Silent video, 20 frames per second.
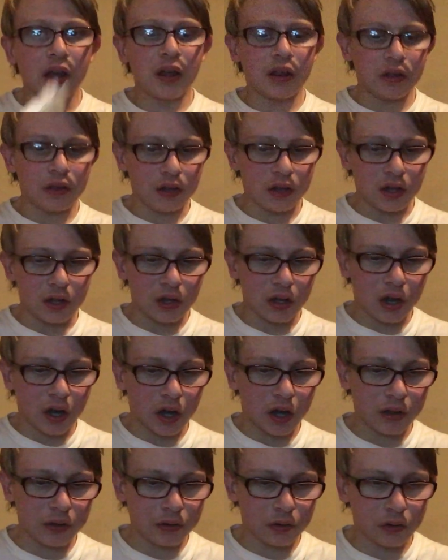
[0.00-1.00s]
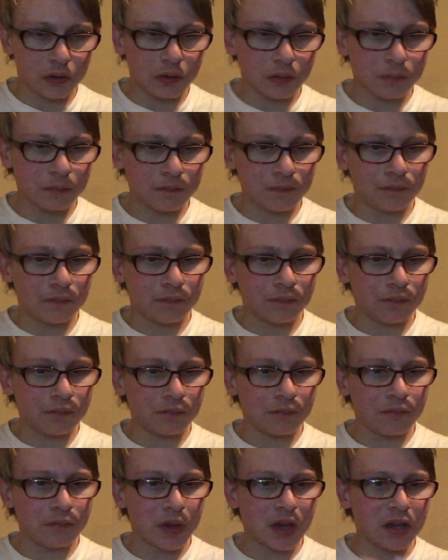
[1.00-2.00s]
the other
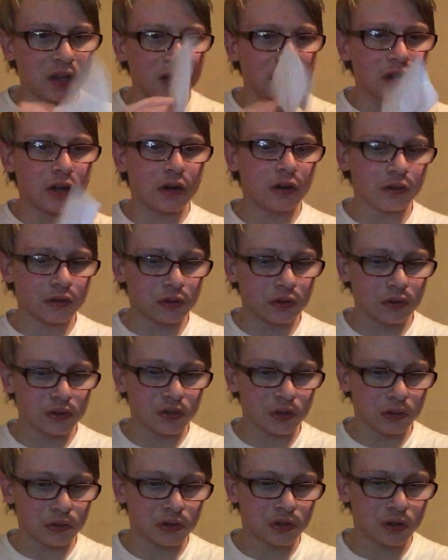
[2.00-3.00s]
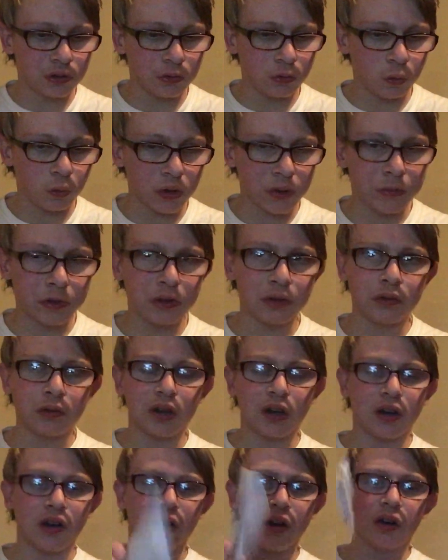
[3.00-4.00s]
main characters are two women,
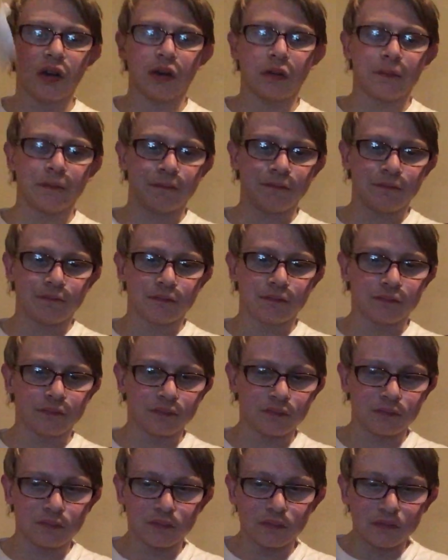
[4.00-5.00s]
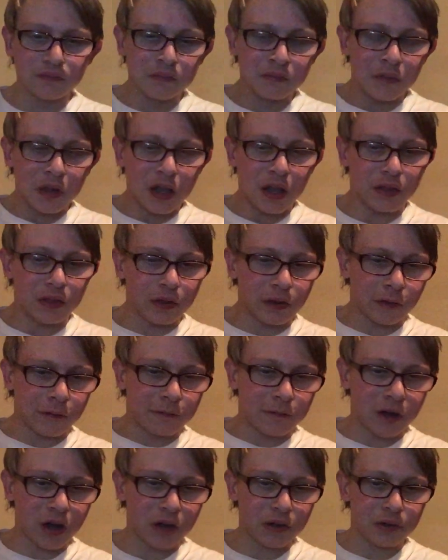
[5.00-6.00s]
and their
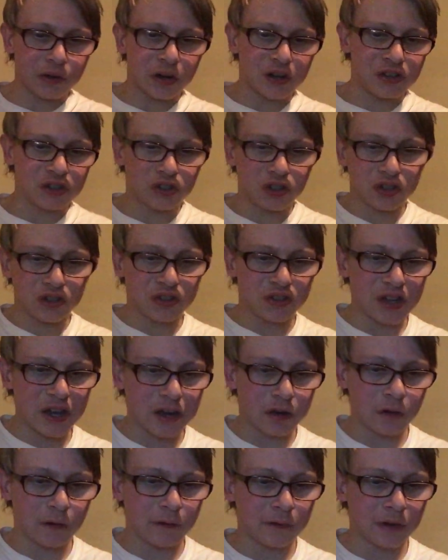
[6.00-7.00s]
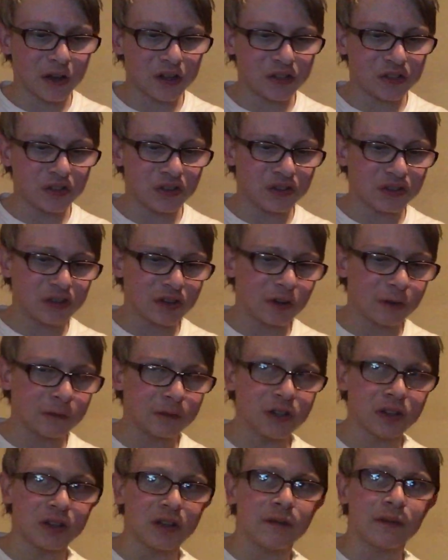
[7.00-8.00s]
father has just sacrificed himself
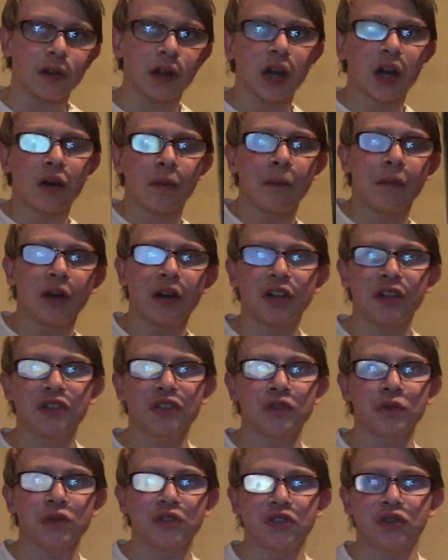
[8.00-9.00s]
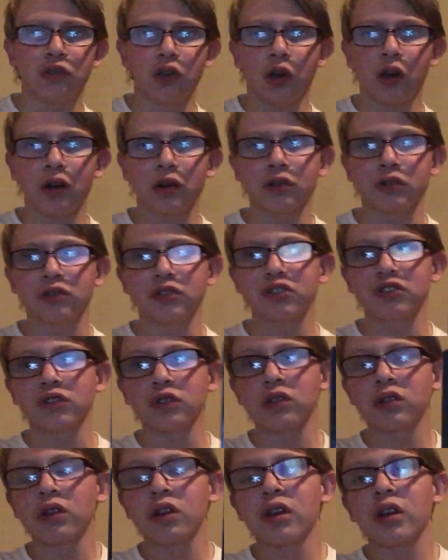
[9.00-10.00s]
to leave a lot of money to his daughters
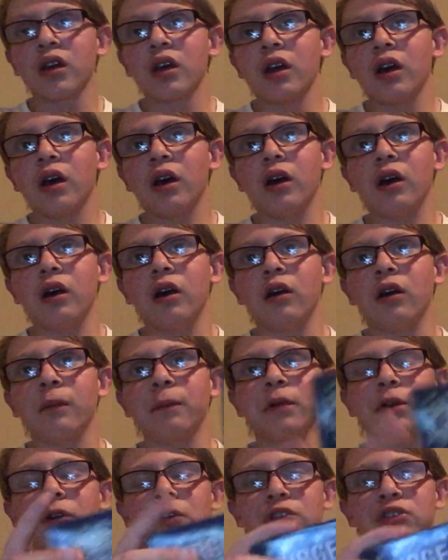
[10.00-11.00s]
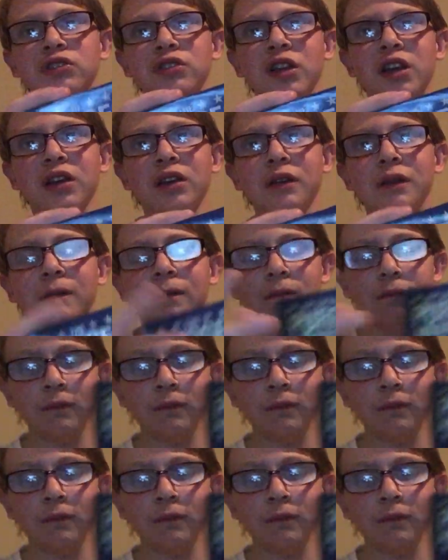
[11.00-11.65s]
on Purge night.